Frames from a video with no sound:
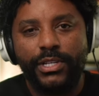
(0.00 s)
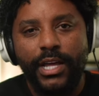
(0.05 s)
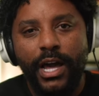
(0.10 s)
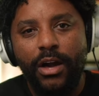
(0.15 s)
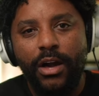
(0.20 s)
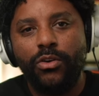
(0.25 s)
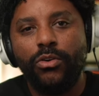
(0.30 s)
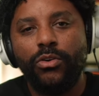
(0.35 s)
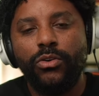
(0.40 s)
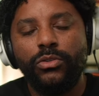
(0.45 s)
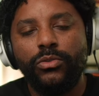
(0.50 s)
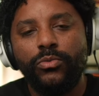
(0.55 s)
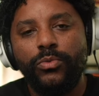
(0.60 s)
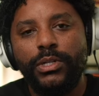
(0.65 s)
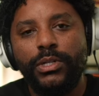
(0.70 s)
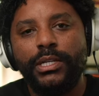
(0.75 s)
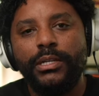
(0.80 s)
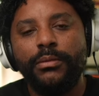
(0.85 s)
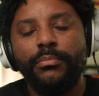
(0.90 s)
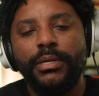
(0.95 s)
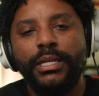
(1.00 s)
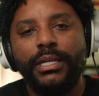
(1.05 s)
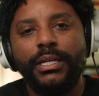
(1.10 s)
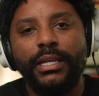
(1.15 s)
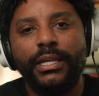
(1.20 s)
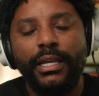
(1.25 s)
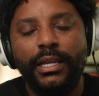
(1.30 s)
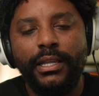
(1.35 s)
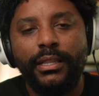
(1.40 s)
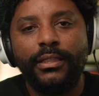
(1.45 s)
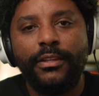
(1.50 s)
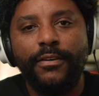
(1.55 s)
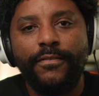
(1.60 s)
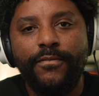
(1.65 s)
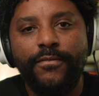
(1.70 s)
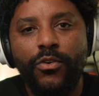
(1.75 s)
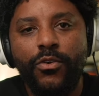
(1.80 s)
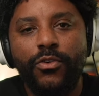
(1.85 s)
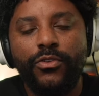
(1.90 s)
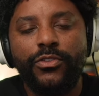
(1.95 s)
how old would he be in the
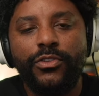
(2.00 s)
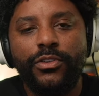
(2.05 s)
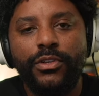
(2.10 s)
fourth